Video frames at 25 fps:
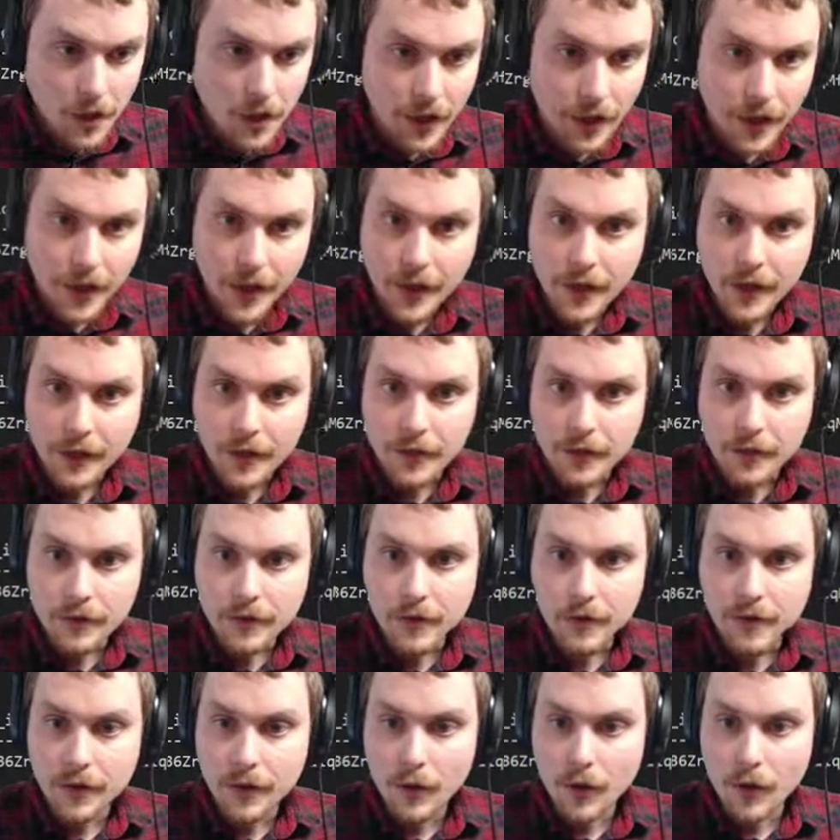
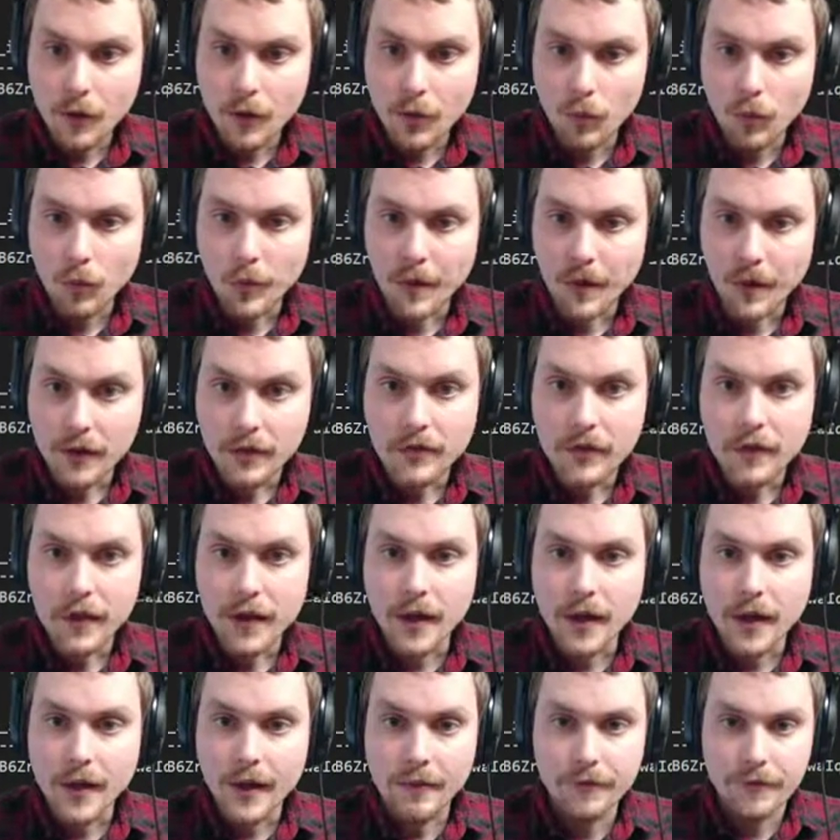And because of
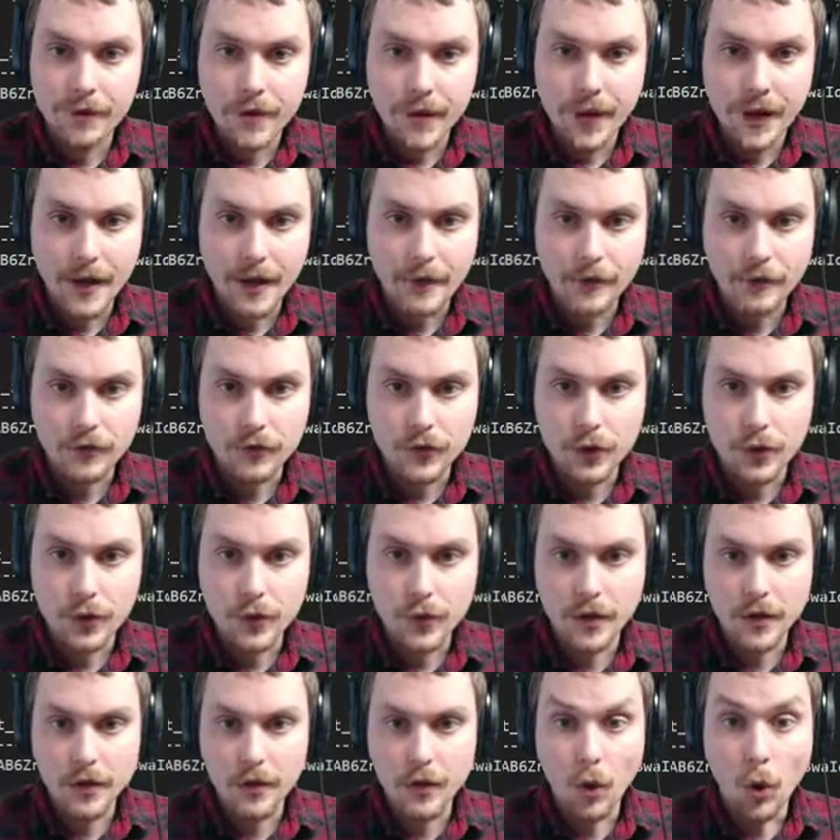that, I have the access
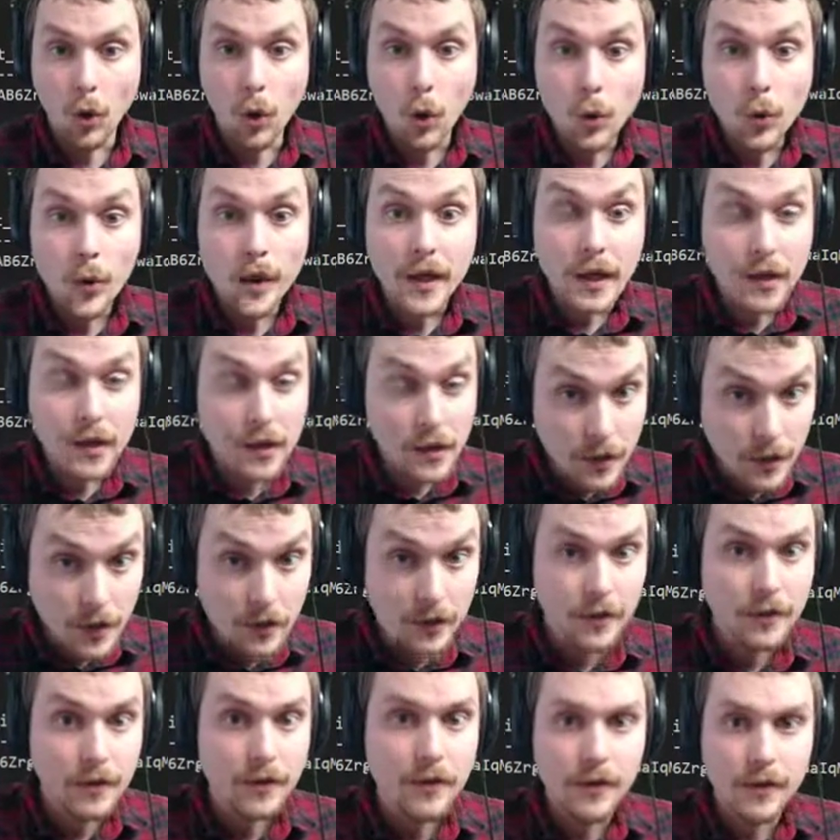token only
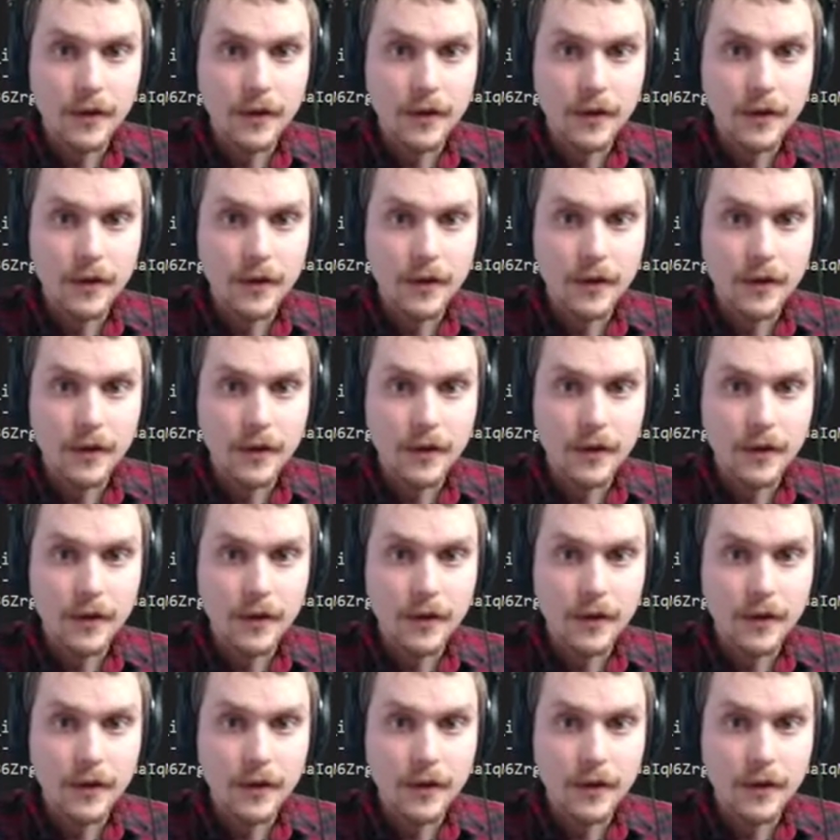on